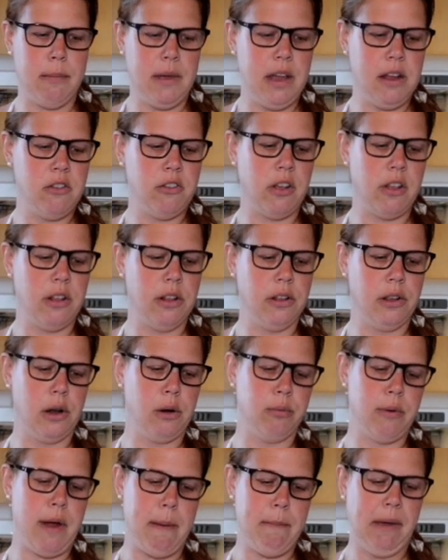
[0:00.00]
into the
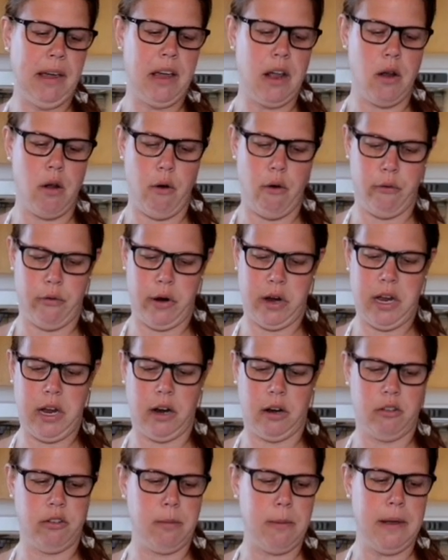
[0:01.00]
little ramekin over
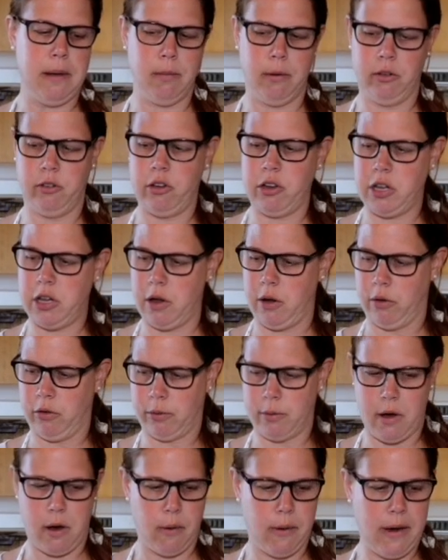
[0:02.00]
here to be able to
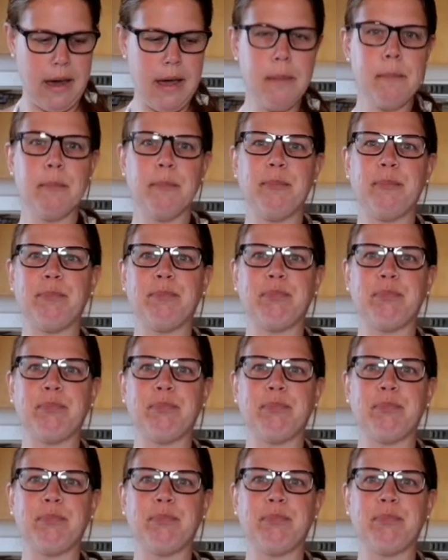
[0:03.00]
use. Okay?